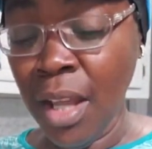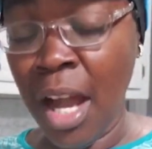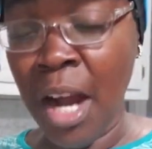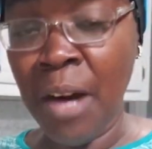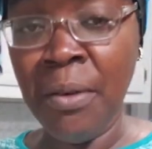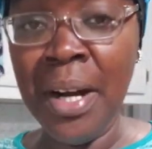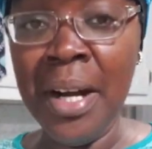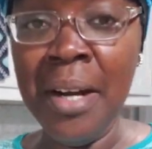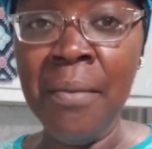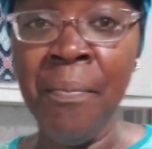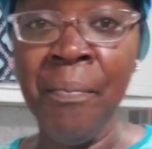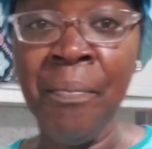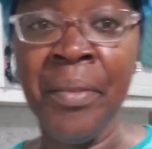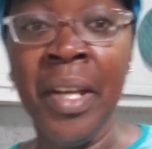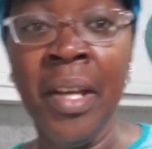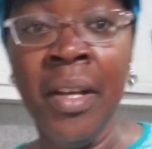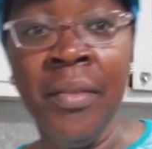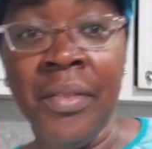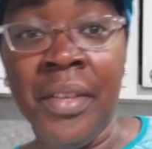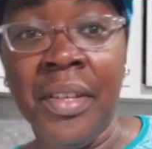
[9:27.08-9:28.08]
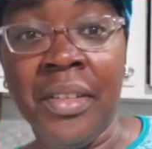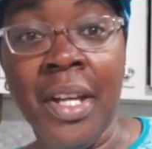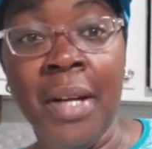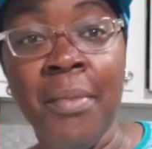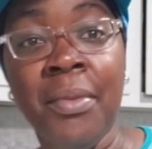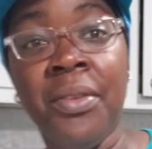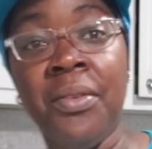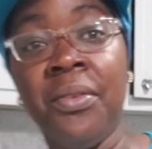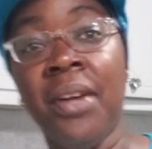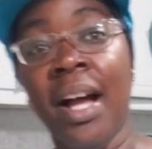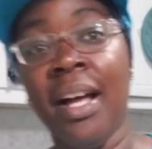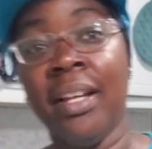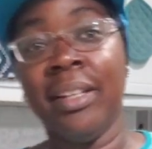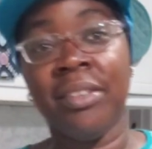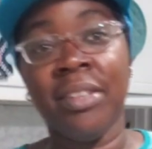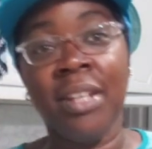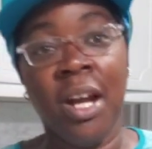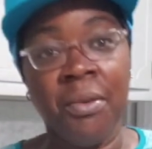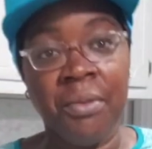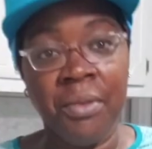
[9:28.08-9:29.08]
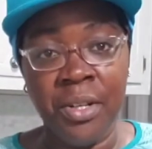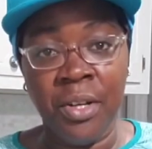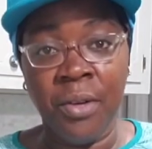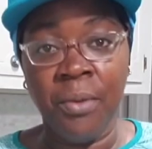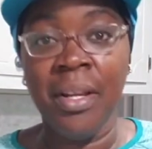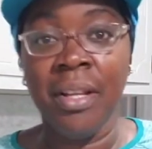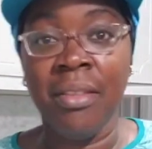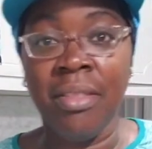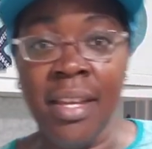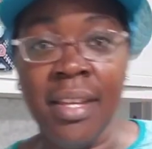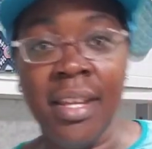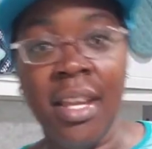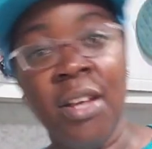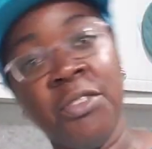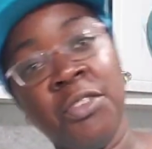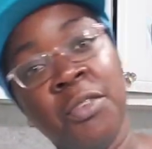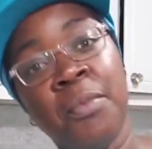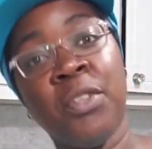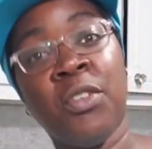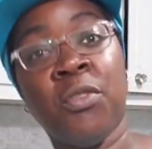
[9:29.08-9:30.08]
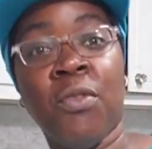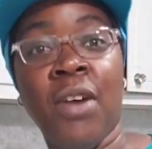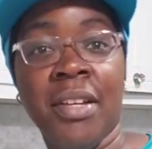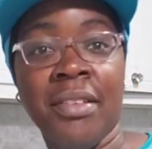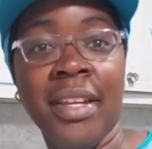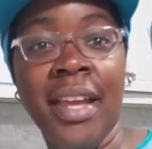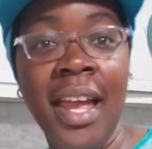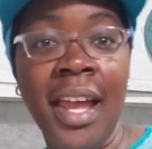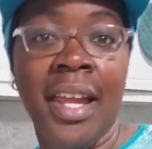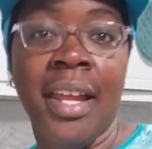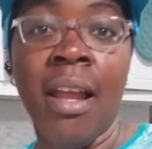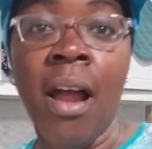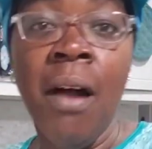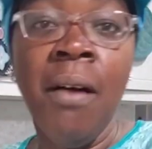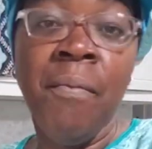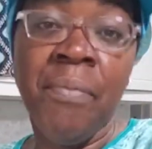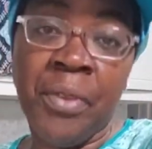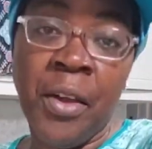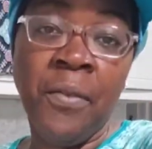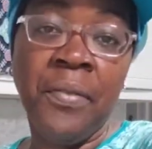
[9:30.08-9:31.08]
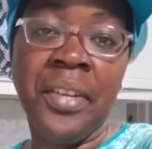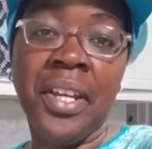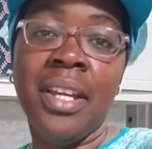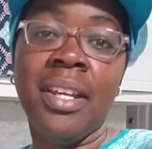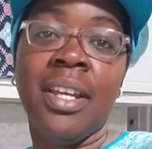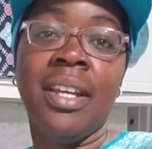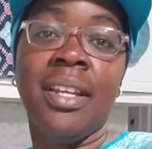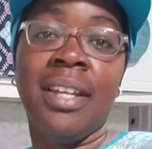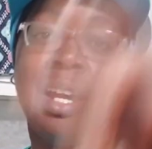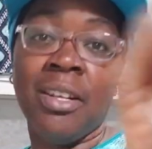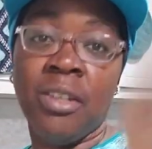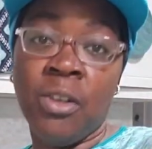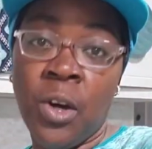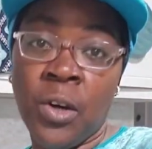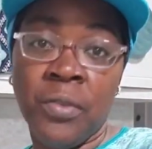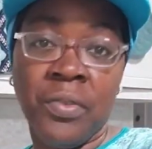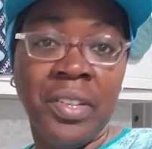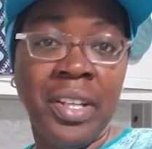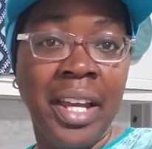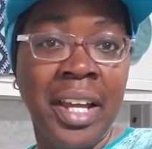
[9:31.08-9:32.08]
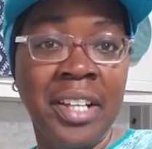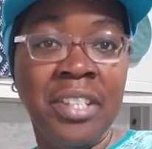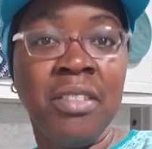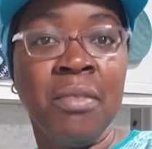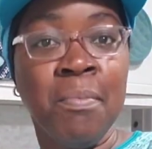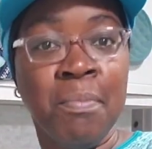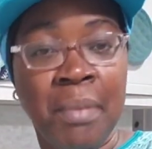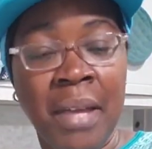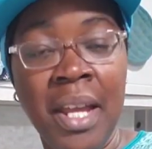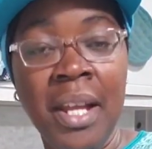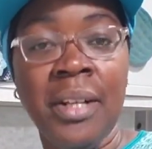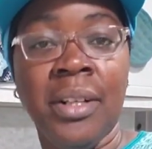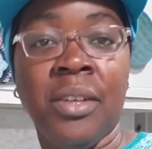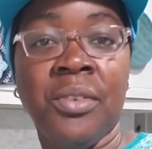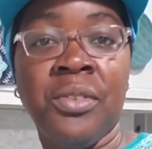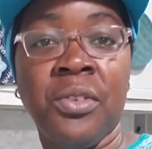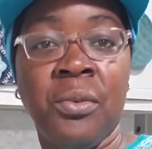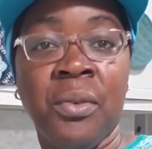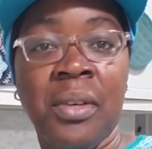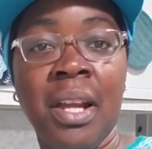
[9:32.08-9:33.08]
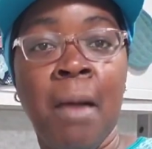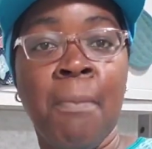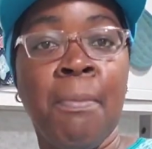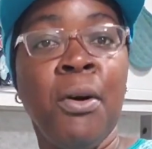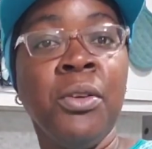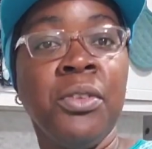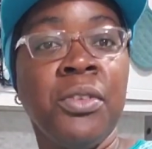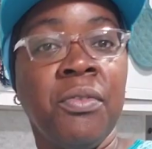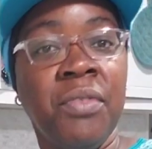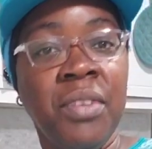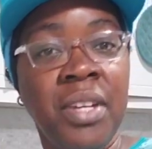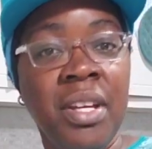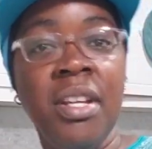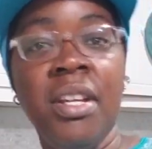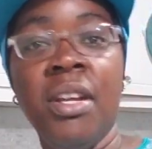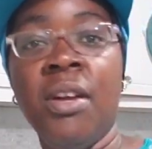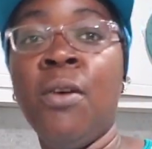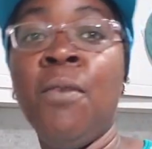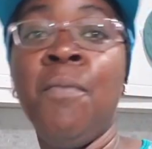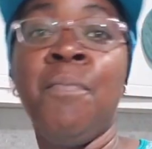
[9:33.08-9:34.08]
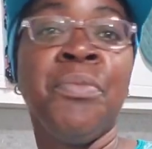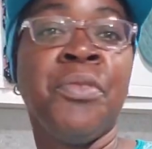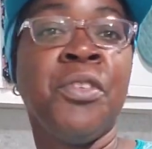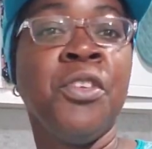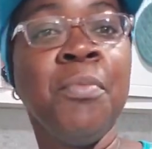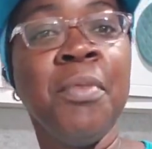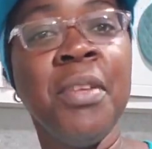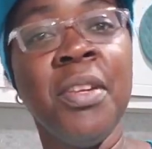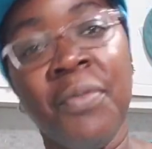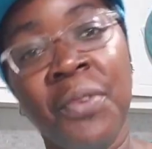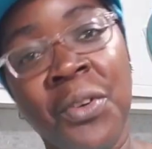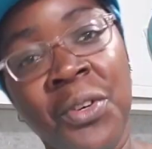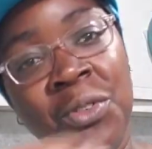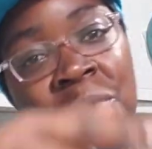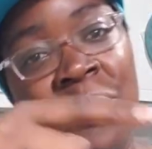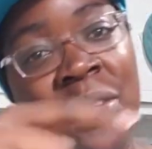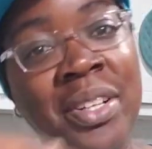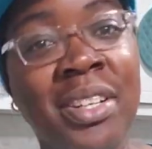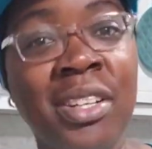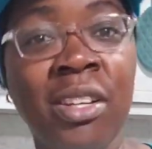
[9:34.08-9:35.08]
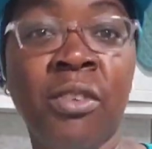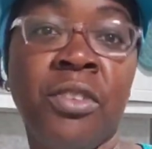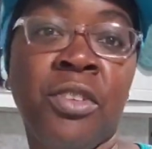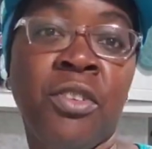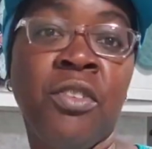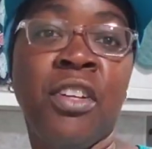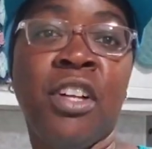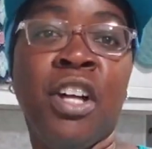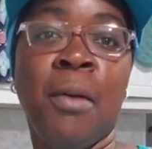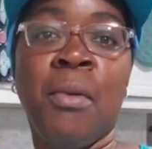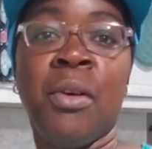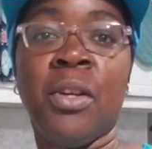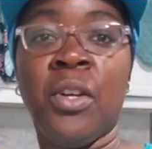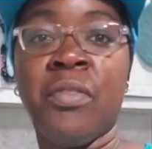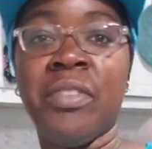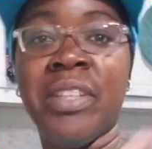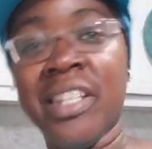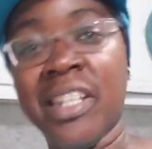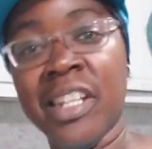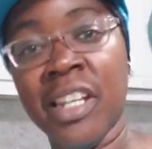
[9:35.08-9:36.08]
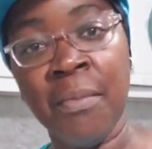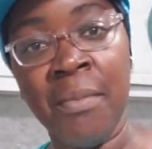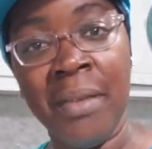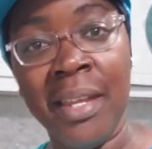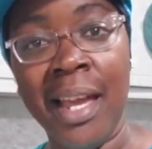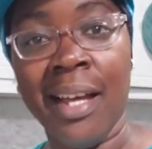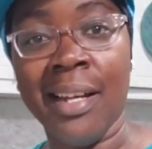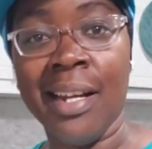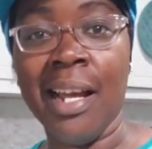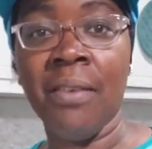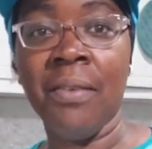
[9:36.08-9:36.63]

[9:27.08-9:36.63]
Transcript: All right. Just coming through to holler at y'all real quick. Thank y'all so much for watching. Hey, don't forget to hit that notification bell. So when I post a video, you will be the first one to know so you can come on over and check me out.